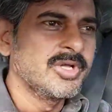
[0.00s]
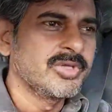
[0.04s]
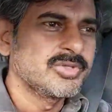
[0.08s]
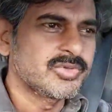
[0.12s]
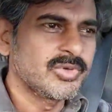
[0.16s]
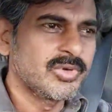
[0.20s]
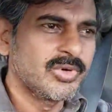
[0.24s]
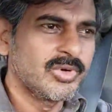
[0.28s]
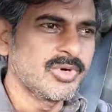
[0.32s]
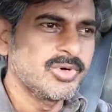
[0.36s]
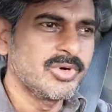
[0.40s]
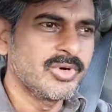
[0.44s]

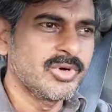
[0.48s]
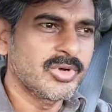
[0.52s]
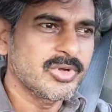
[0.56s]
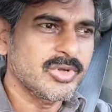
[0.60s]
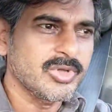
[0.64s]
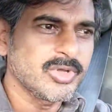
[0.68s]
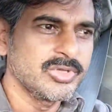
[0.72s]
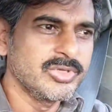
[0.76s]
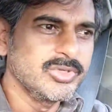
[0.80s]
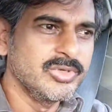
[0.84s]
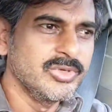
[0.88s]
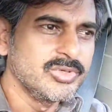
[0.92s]
So
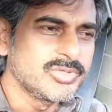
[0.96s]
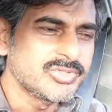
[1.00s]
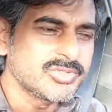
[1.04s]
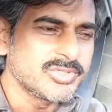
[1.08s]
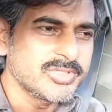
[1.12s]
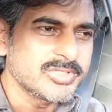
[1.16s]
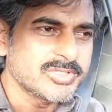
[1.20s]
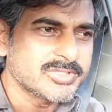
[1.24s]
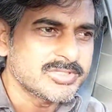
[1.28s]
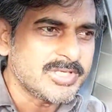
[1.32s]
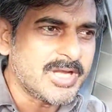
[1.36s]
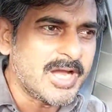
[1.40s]
you
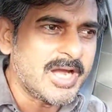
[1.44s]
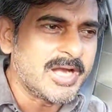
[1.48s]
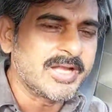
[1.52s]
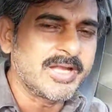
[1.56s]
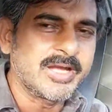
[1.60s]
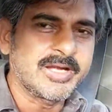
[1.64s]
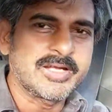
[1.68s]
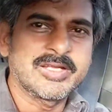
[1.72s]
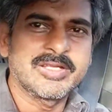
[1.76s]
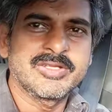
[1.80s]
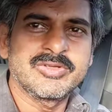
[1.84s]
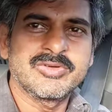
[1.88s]
should start
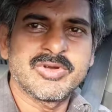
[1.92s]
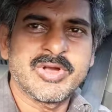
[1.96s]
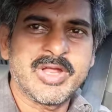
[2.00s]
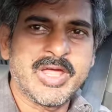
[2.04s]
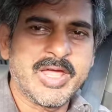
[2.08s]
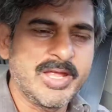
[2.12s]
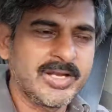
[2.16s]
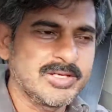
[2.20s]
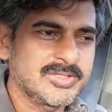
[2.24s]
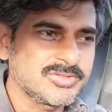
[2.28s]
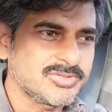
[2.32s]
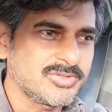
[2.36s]
getting your
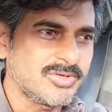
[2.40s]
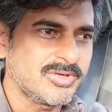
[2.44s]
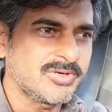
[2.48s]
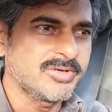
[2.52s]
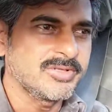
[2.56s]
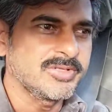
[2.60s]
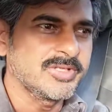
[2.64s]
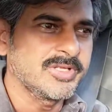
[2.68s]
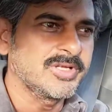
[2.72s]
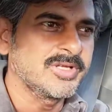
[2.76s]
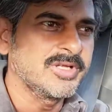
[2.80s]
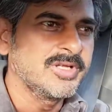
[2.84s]
hands
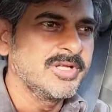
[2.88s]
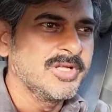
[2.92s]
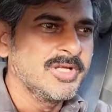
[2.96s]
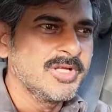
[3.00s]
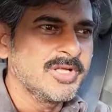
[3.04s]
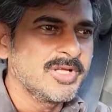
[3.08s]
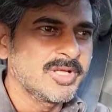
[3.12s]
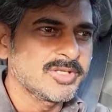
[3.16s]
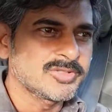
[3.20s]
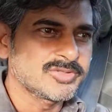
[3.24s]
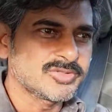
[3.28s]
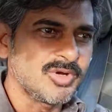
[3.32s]
on the
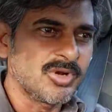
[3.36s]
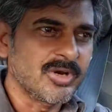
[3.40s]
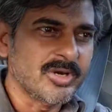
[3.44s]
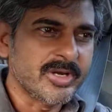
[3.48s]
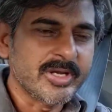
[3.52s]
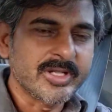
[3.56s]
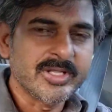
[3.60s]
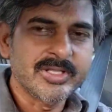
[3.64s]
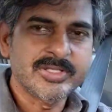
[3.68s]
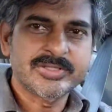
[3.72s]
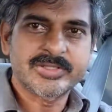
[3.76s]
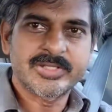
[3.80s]

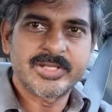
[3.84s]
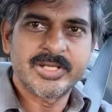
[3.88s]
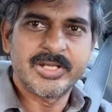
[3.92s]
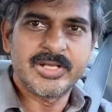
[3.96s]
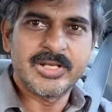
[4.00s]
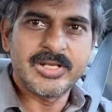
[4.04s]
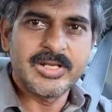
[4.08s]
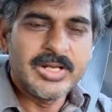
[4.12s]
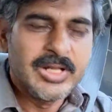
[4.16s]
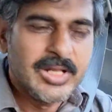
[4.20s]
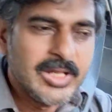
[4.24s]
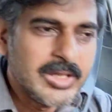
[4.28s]
soldering
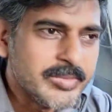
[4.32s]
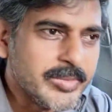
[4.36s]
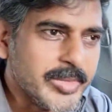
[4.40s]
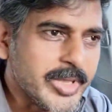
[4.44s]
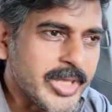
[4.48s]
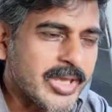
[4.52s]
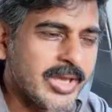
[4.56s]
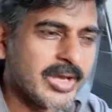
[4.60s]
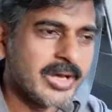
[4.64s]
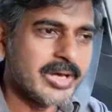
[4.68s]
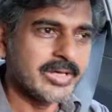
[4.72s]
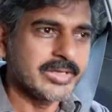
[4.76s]
skill,
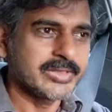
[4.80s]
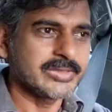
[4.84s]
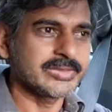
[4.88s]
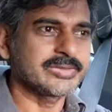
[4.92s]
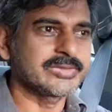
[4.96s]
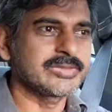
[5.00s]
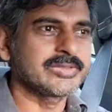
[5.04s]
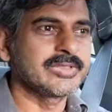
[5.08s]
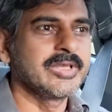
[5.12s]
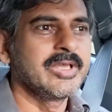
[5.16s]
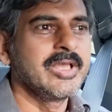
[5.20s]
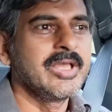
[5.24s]

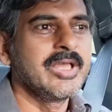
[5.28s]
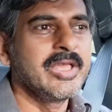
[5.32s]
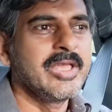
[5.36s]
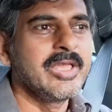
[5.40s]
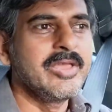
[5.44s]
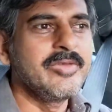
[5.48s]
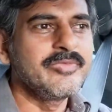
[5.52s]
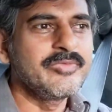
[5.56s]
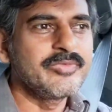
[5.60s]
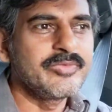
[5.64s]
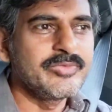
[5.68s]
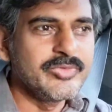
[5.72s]
because
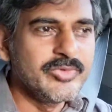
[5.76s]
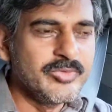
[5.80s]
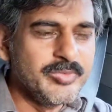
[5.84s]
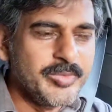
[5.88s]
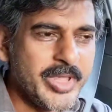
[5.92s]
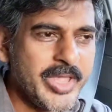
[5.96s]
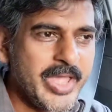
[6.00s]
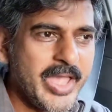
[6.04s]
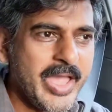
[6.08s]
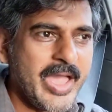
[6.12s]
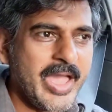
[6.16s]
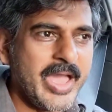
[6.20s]
if you
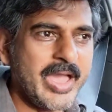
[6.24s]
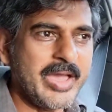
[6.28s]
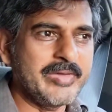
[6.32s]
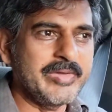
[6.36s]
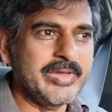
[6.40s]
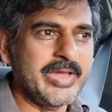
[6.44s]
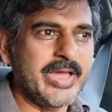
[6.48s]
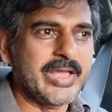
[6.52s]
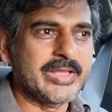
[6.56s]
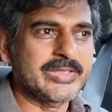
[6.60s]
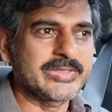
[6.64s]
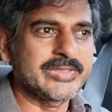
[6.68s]
may have
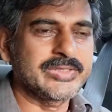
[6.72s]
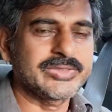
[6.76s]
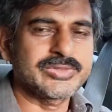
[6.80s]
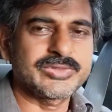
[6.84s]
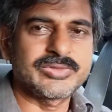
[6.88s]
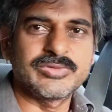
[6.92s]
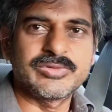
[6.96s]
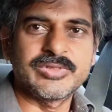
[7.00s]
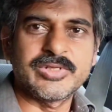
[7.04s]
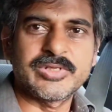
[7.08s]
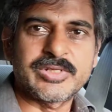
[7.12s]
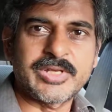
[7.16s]
access
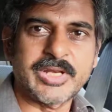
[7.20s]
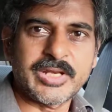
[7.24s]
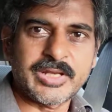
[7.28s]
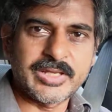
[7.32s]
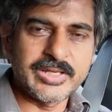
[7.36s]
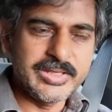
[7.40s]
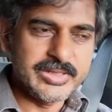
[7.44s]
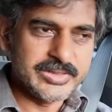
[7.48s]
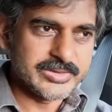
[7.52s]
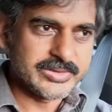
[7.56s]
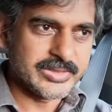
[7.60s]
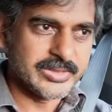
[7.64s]
to the
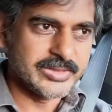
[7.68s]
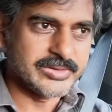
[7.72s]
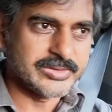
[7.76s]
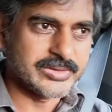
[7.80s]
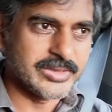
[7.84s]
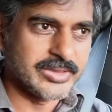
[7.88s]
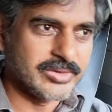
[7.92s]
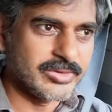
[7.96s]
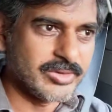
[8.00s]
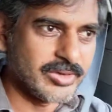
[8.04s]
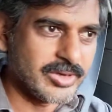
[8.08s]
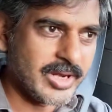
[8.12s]

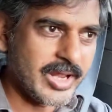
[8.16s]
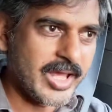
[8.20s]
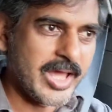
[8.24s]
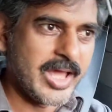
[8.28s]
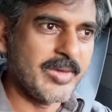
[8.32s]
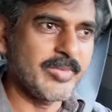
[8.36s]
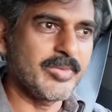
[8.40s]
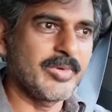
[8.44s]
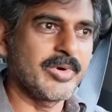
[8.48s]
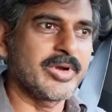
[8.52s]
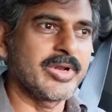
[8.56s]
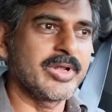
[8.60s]
technicians in your
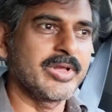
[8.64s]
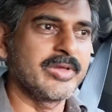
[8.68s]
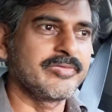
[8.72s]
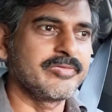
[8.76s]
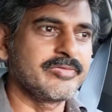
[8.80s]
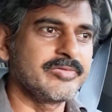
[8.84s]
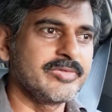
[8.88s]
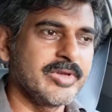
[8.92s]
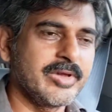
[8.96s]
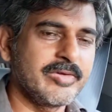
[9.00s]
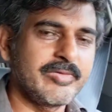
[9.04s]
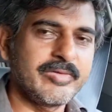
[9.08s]
lab, or if
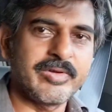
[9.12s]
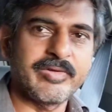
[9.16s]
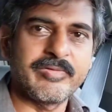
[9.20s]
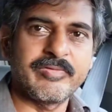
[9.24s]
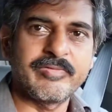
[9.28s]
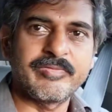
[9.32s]
you have